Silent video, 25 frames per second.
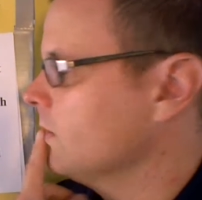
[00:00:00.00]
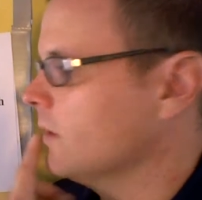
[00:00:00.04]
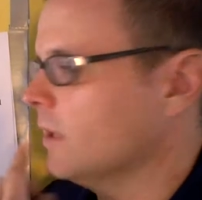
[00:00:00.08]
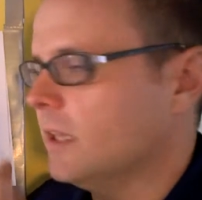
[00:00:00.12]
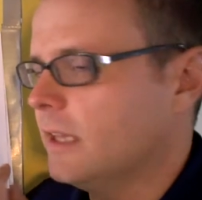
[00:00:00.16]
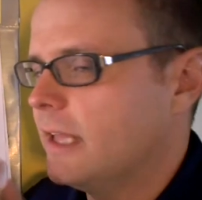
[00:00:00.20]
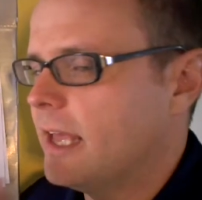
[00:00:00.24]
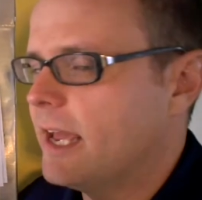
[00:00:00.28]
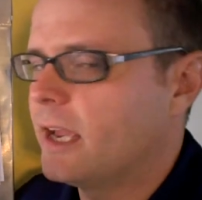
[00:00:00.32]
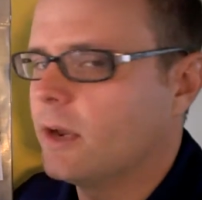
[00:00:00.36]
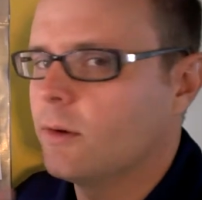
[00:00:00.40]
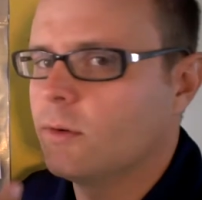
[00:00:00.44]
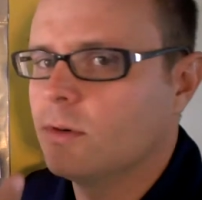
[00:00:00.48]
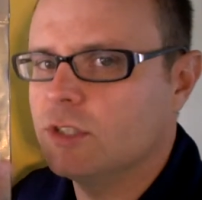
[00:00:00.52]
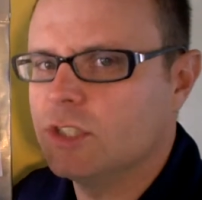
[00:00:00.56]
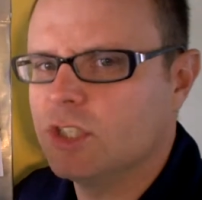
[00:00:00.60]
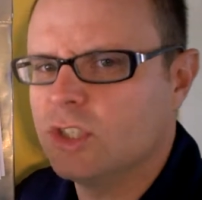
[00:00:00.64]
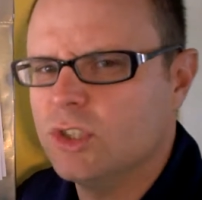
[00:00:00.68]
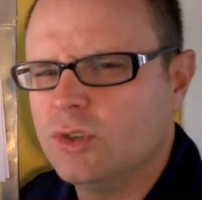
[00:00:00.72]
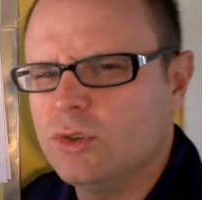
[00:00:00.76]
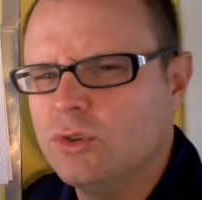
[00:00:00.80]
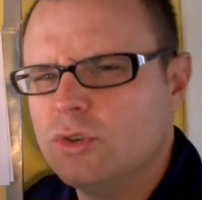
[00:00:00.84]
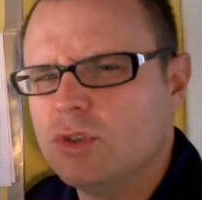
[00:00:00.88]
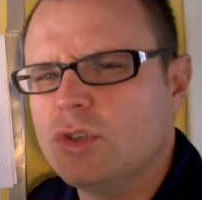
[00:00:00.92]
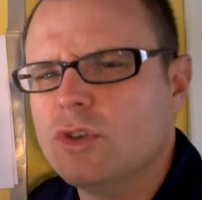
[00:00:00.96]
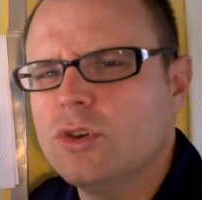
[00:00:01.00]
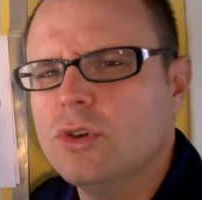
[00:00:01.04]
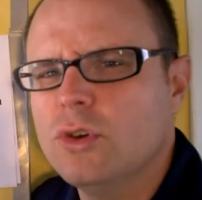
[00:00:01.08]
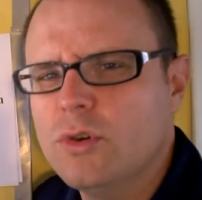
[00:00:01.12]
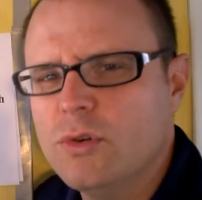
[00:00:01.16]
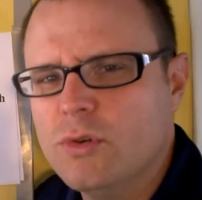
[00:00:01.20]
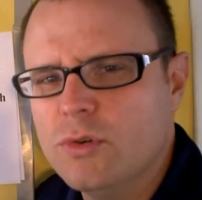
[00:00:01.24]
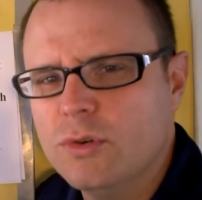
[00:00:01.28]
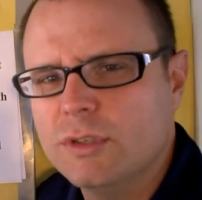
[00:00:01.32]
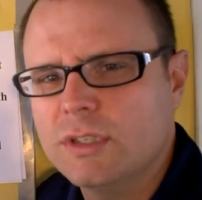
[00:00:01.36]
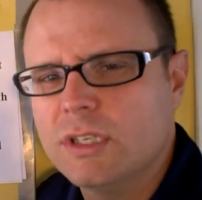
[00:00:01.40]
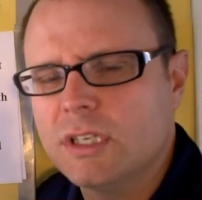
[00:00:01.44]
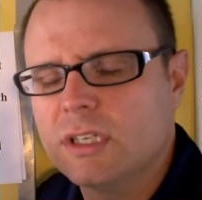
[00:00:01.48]
the language that you
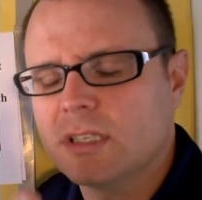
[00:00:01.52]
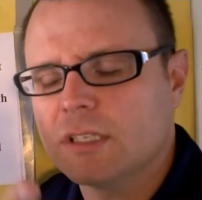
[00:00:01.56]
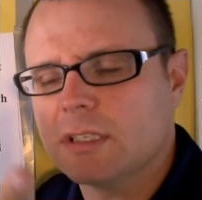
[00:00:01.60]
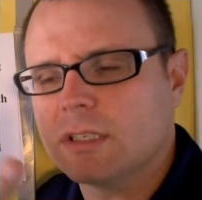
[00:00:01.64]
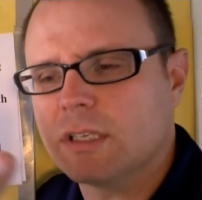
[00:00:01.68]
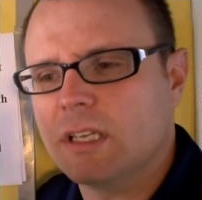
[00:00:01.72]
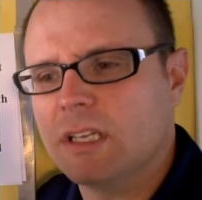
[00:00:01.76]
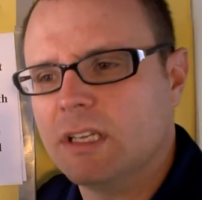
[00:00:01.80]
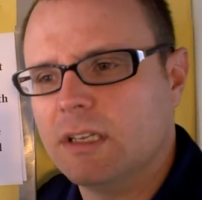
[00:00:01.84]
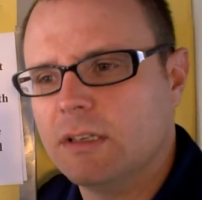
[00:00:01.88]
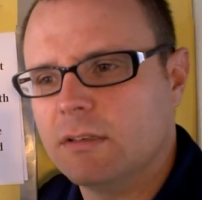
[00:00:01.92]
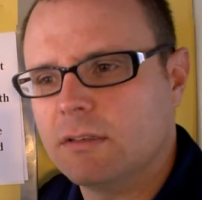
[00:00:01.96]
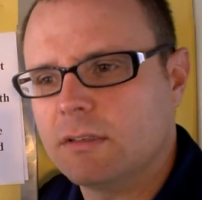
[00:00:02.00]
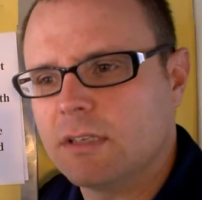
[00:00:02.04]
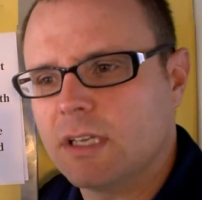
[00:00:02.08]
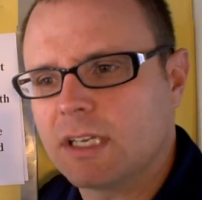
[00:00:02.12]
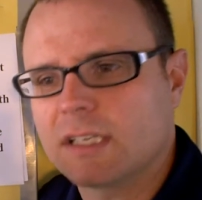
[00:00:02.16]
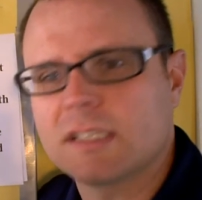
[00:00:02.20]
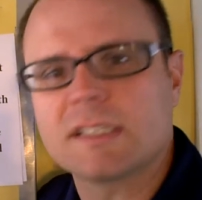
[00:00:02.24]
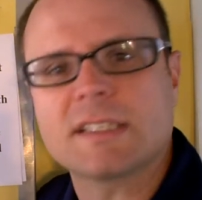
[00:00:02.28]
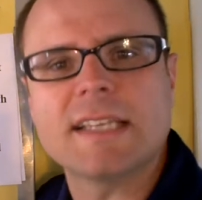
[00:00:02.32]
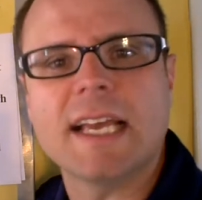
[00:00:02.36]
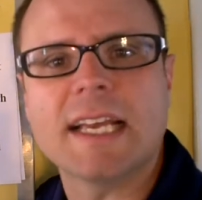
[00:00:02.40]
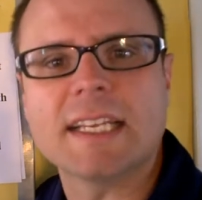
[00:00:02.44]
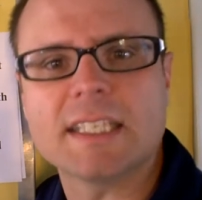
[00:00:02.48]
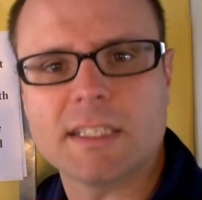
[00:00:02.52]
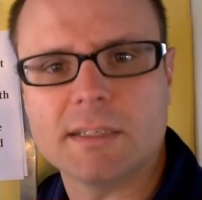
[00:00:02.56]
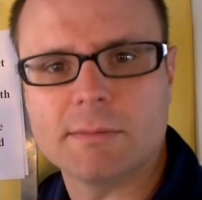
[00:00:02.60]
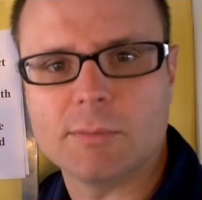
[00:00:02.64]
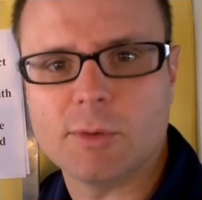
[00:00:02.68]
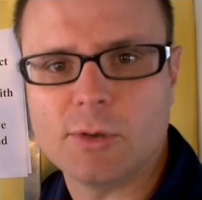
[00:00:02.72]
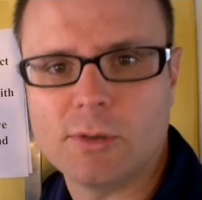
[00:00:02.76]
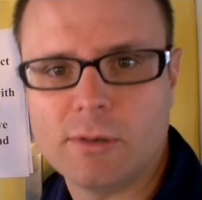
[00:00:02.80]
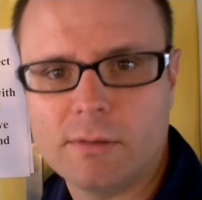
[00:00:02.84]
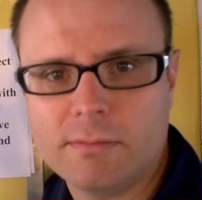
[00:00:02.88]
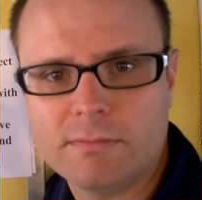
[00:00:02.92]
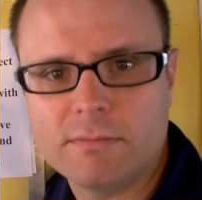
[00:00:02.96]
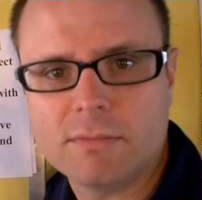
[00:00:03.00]
use is
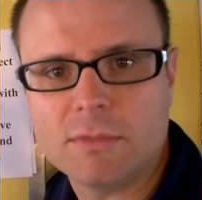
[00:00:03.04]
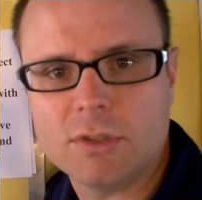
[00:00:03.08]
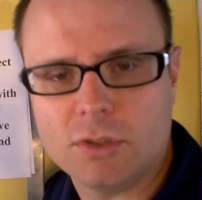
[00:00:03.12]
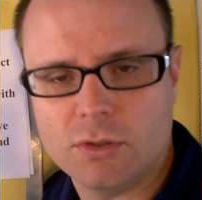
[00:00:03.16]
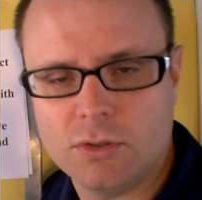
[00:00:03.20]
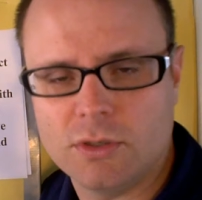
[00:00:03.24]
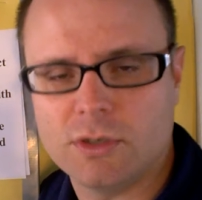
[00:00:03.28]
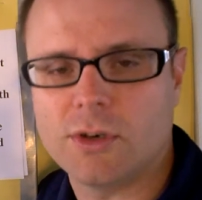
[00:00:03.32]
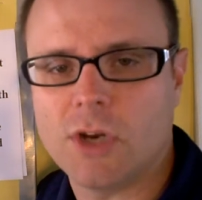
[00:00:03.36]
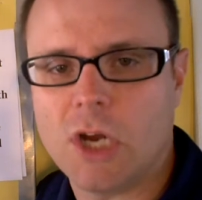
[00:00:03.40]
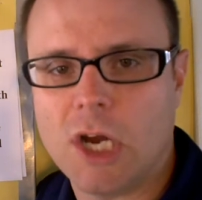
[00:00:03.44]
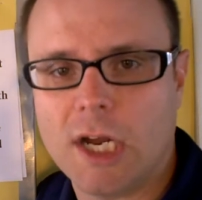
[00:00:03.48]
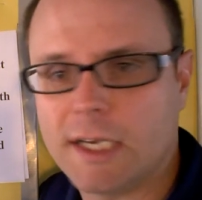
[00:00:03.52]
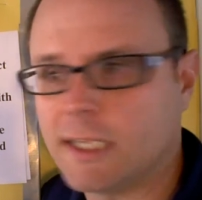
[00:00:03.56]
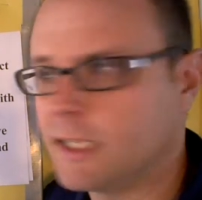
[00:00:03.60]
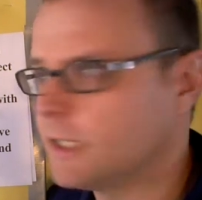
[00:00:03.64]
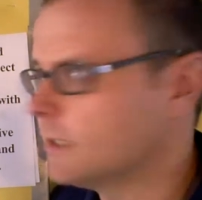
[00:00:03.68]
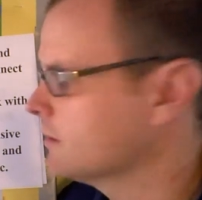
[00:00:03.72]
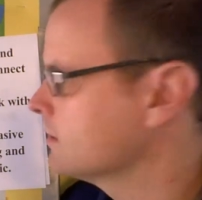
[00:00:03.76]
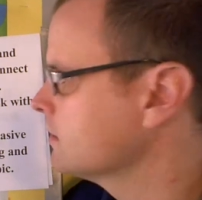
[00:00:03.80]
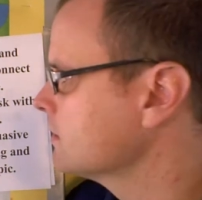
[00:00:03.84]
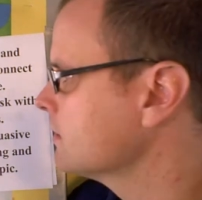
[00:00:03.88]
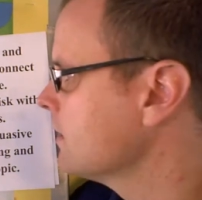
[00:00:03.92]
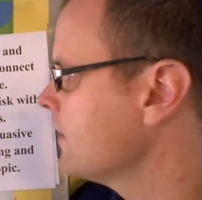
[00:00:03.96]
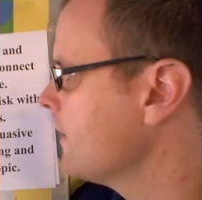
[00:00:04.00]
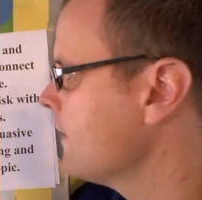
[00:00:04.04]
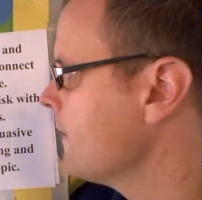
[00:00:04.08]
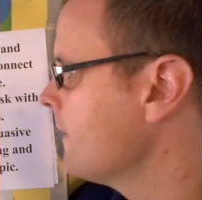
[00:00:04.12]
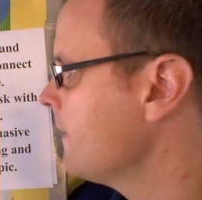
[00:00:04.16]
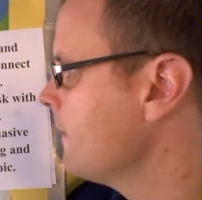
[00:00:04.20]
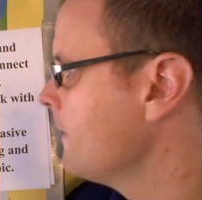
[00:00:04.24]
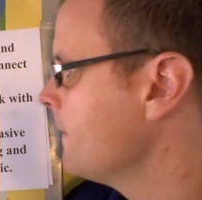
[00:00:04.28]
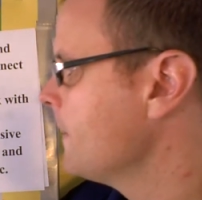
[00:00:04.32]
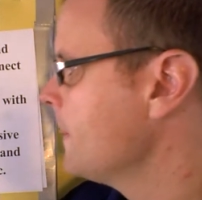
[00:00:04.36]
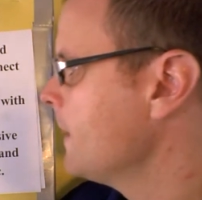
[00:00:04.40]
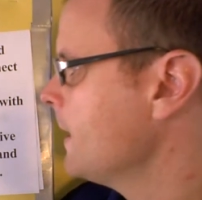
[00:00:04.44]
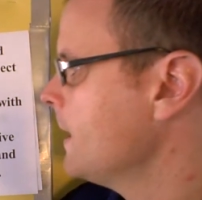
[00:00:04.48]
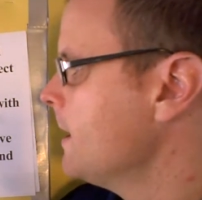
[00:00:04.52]
accessible to your
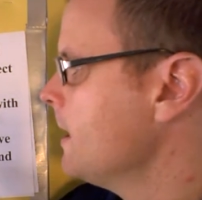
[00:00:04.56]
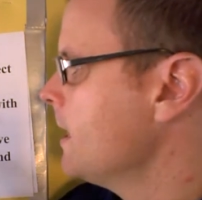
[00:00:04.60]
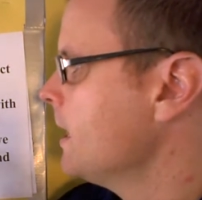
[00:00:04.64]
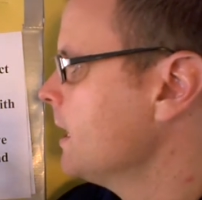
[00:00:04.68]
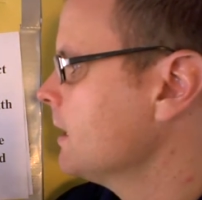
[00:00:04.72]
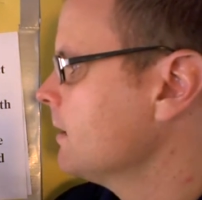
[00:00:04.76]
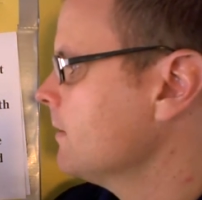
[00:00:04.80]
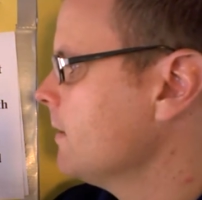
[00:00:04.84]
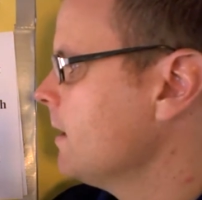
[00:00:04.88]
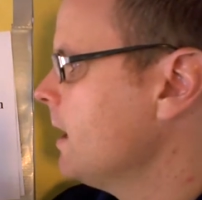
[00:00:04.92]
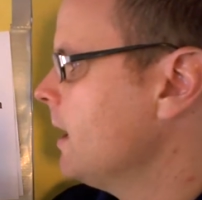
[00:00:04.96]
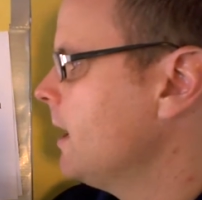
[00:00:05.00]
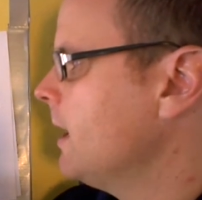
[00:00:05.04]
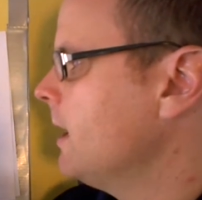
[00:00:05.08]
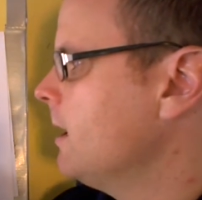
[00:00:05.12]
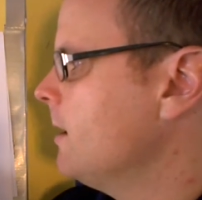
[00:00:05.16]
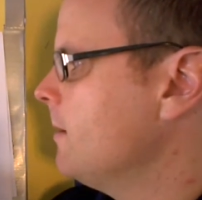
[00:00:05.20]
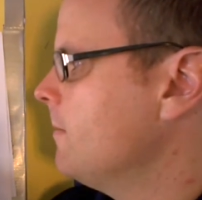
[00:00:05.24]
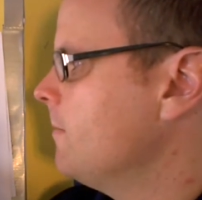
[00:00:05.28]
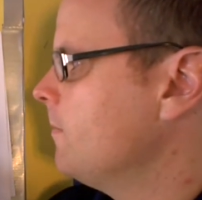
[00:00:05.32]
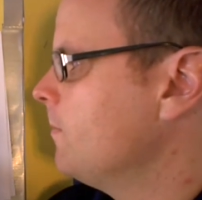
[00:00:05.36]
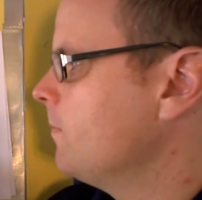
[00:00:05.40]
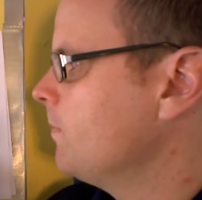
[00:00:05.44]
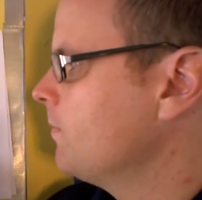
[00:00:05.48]
audience.